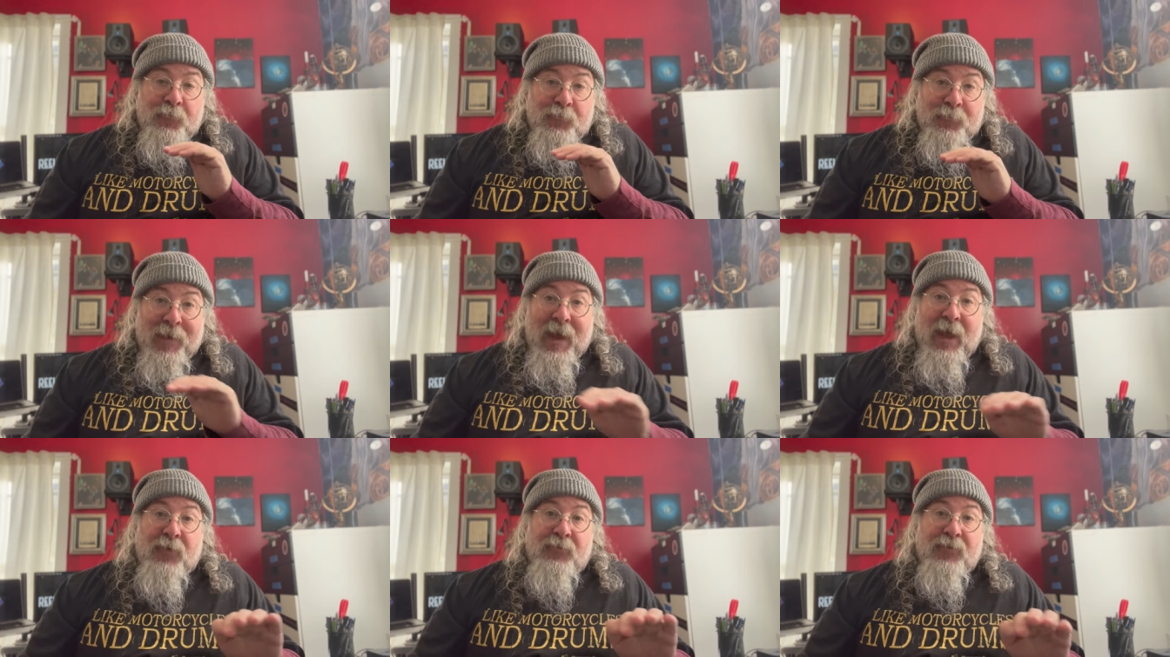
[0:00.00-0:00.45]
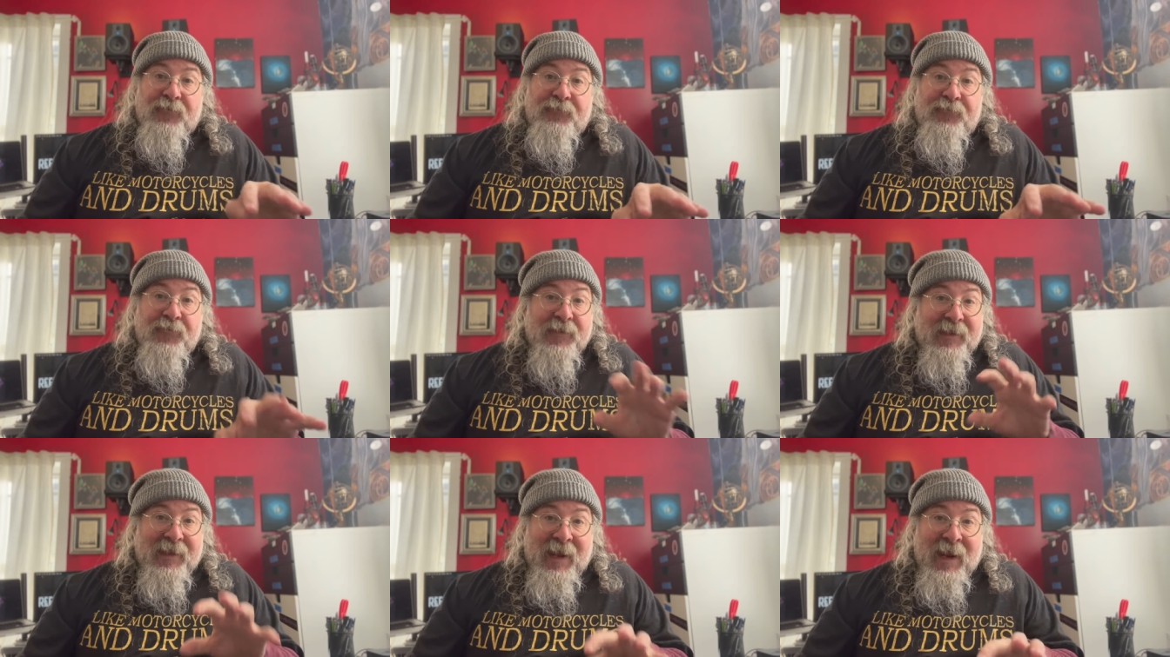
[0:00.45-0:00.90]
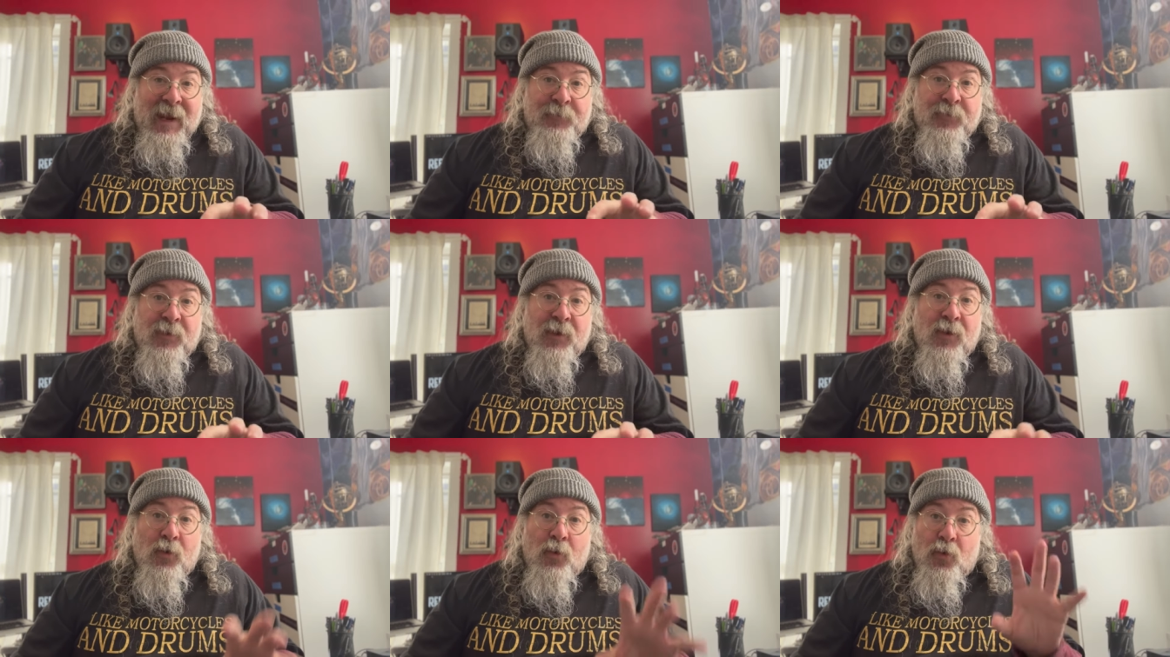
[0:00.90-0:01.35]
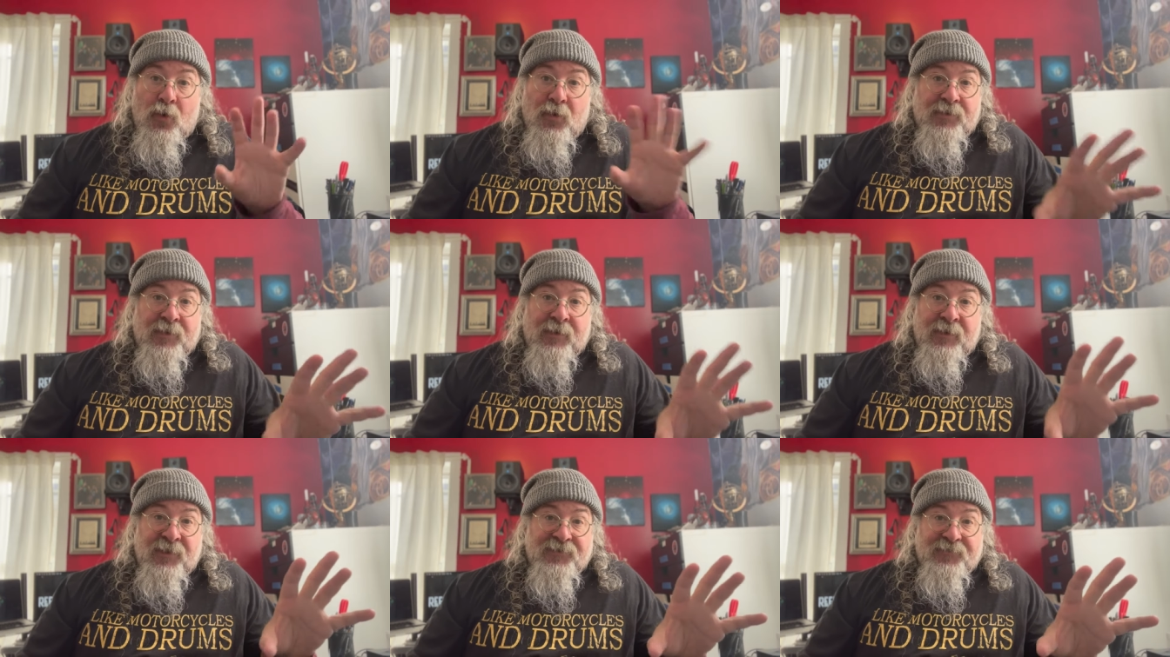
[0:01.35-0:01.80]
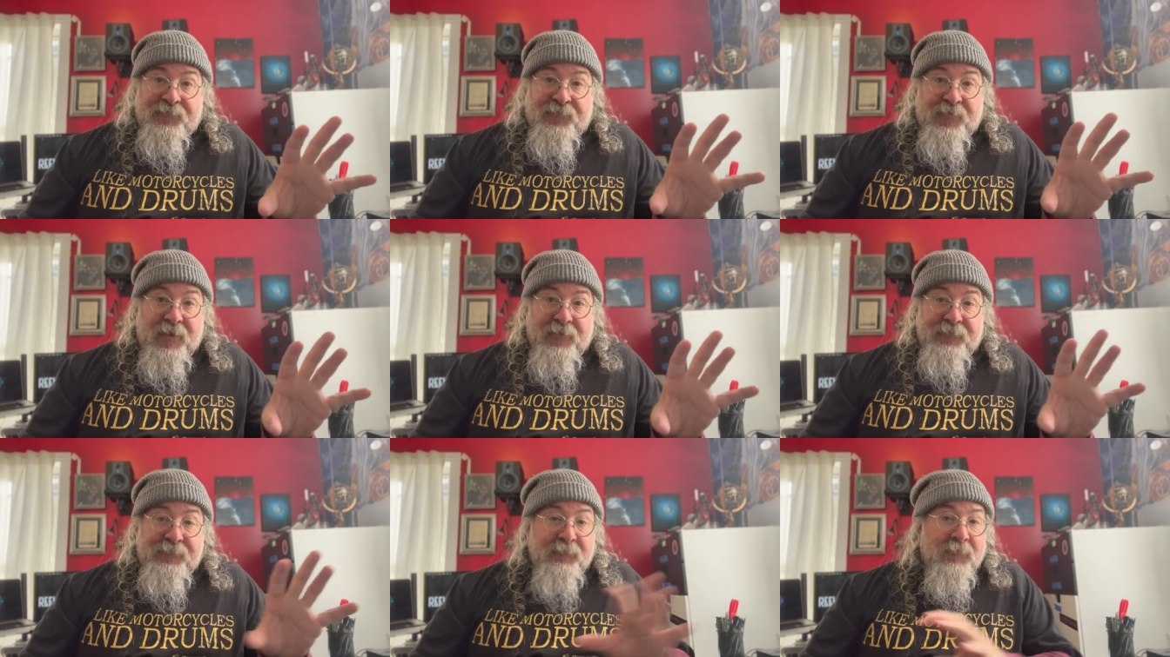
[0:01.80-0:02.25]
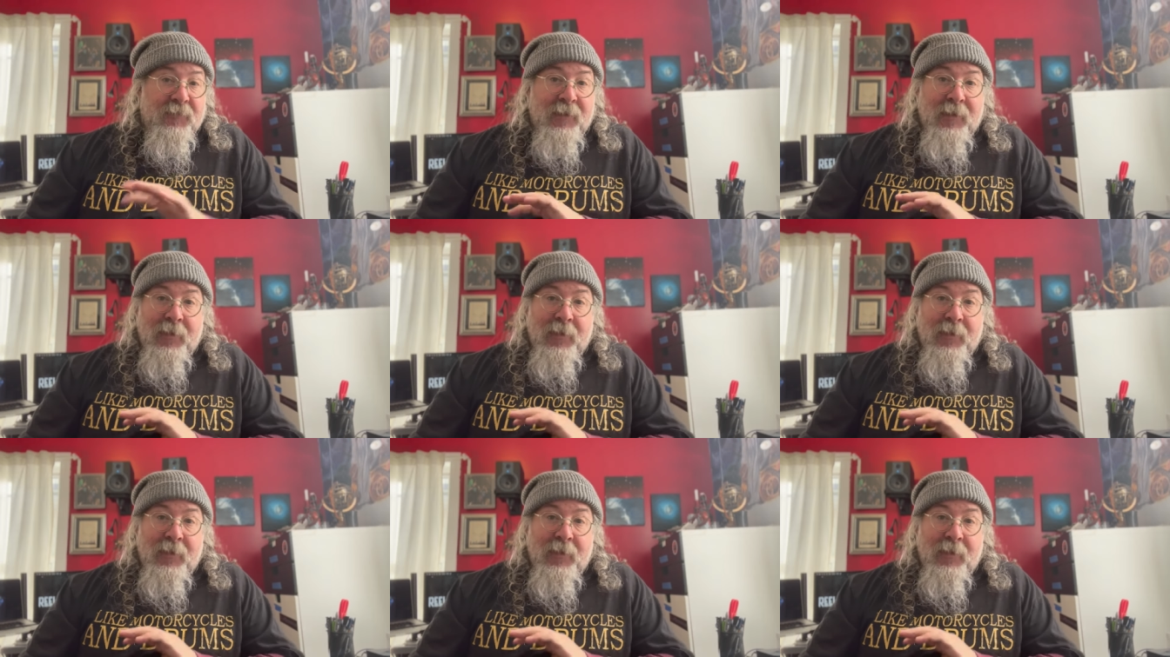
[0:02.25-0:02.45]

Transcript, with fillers: batteries for the camera or the Ninja Five.